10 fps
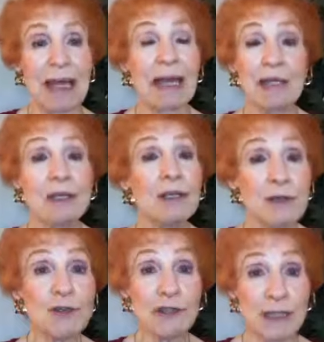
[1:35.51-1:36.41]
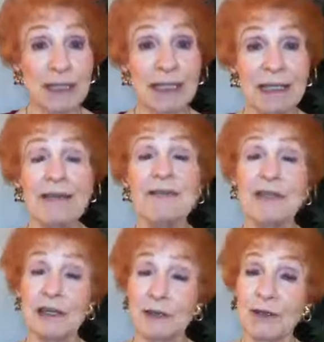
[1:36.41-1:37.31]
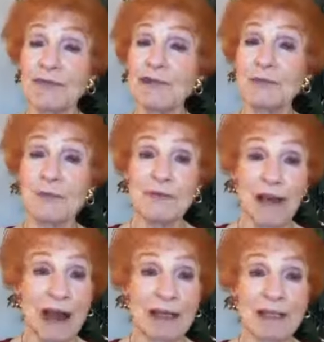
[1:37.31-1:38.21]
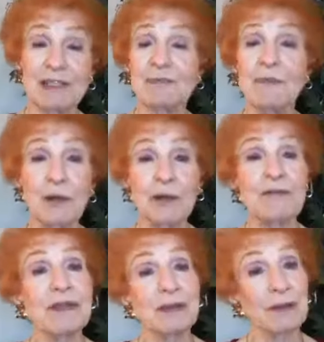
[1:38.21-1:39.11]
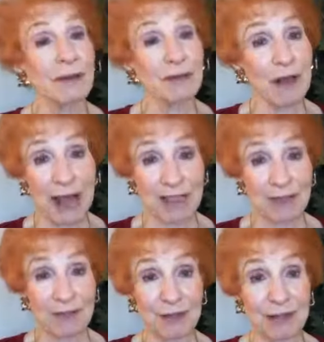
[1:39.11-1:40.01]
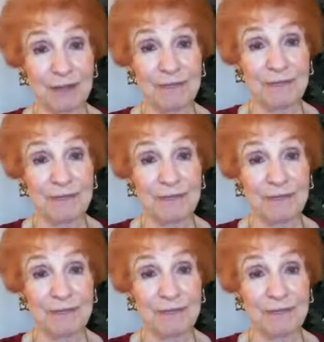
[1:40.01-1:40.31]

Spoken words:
And usually, the universe provides more than you ever asked for.